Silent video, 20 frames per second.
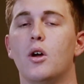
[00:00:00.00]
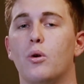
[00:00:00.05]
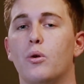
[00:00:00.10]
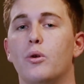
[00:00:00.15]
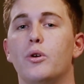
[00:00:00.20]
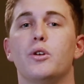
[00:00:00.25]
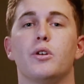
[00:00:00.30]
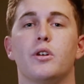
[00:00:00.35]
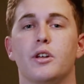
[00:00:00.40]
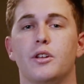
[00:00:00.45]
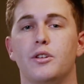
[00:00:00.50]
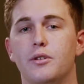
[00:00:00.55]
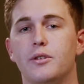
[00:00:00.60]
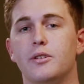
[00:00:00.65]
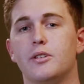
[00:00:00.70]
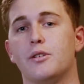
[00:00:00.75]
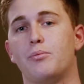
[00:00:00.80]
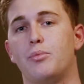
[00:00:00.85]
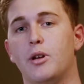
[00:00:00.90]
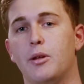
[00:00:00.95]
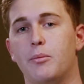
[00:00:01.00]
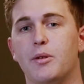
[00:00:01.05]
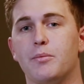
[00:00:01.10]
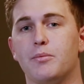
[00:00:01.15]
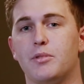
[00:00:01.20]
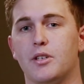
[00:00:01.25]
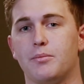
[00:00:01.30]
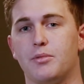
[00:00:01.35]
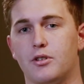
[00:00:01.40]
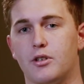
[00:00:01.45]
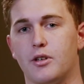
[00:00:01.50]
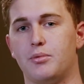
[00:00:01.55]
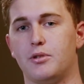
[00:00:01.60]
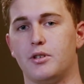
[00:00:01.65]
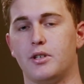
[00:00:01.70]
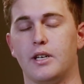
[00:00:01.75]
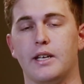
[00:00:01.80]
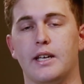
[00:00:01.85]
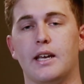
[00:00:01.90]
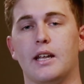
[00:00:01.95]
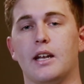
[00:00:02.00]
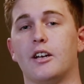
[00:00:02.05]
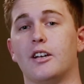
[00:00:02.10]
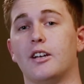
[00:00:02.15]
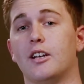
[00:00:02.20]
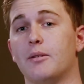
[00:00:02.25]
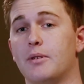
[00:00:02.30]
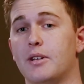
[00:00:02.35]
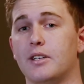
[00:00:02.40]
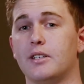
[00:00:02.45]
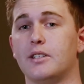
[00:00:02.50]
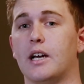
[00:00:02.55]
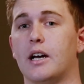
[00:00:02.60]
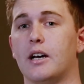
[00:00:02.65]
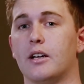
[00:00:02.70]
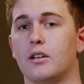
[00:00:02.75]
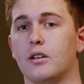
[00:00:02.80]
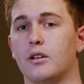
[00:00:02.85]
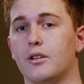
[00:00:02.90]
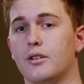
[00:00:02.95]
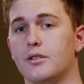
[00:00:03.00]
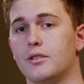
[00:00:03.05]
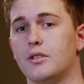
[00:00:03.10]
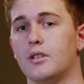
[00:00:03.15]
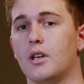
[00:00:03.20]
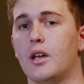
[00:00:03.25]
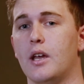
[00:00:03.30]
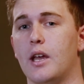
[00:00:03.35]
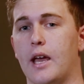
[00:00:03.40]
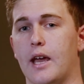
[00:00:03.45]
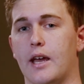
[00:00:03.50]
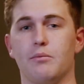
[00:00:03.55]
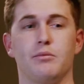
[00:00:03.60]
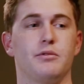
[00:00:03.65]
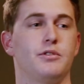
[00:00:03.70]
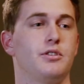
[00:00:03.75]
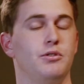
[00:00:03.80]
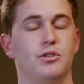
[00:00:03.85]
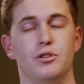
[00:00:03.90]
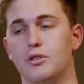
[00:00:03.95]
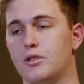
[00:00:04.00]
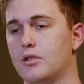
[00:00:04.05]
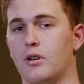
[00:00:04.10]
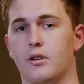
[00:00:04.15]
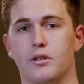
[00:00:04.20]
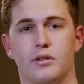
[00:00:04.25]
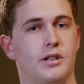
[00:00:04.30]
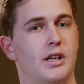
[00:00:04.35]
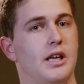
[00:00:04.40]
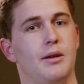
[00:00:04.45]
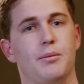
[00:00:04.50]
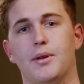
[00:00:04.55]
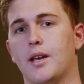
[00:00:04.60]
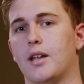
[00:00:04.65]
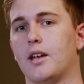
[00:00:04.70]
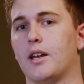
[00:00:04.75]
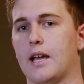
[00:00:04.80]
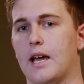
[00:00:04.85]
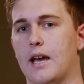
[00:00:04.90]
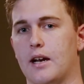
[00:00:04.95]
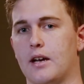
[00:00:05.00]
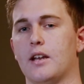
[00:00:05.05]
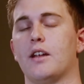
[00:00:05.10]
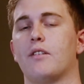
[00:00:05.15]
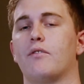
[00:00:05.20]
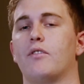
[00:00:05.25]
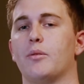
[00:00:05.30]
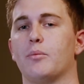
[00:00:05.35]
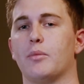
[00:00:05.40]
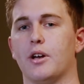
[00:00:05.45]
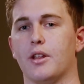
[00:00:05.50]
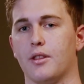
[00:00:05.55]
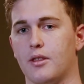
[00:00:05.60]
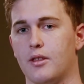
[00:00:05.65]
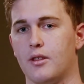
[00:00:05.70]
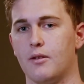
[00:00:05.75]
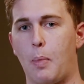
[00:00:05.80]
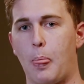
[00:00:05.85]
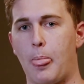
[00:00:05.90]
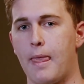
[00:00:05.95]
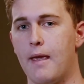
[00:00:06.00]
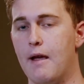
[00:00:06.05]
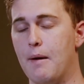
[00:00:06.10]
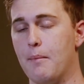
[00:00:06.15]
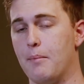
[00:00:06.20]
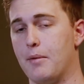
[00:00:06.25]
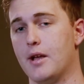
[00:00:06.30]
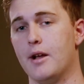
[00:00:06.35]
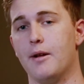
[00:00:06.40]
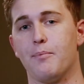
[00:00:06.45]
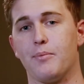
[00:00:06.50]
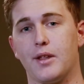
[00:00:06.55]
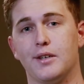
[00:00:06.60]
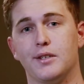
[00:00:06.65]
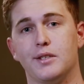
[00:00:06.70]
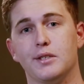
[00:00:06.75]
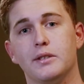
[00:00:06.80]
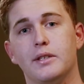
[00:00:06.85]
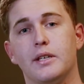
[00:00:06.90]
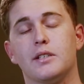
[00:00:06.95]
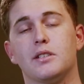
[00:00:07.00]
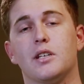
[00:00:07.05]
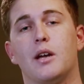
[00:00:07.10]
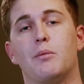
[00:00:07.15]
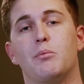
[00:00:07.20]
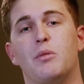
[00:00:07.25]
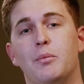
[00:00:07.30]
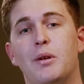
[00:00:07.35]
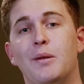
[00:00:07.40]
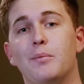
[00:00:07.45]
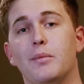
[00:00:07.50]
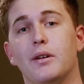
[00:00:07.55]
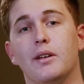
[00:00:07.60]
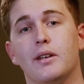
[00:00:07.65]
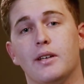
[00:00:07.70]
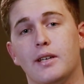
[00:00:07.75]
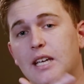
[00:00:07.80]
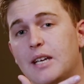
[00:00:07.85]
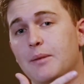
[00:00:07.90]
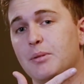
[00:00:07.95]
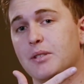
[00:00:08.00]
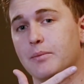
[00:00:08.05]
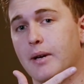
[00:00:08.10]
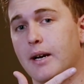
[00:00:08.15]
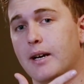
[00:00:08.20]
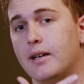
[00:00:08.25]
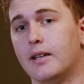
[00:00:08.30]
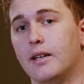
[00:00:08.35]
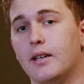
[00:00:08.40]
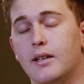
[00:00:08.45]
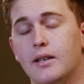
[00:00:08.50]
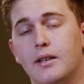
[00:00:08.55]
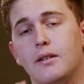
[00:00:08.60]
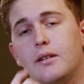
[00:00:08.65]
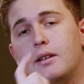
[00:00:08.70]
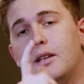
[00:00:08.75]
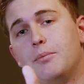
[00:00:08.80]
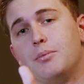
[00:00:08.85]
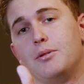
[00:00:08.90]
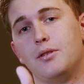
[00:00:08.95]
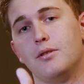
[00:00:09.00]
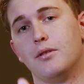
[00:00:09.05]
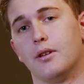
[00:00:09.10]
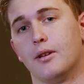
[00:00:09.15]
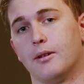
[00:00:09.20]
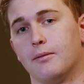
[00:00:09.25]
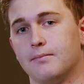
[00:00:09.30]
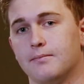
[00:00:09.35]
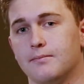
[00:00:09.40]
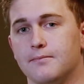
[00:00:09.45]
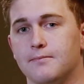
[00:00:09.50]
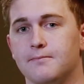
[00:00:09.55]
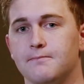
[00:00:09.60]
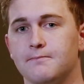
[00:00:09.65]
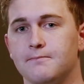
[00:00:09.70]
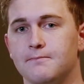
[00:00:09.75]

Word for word: Or you can use a premium subscription and get unlimited downloads, and new songs keep getting added every month. But yeah, until next time, remember, keep smiling, keep shooting.